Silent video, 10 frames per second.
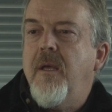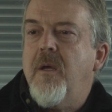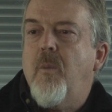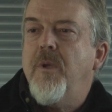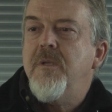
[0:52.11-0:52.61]
a
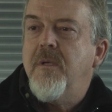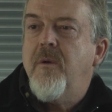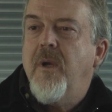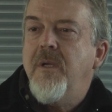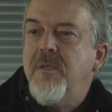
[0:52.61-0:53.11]
couple of
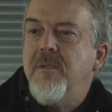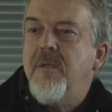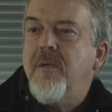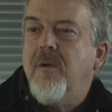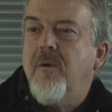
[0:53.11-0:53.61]

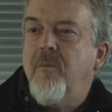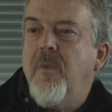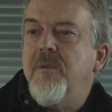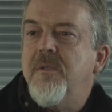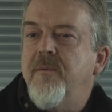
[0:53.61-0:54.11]
generations ago,
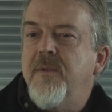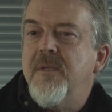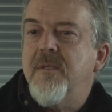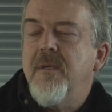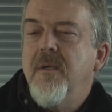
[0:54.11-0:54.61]
most of
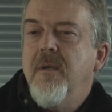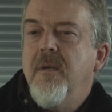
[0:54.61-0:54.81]
us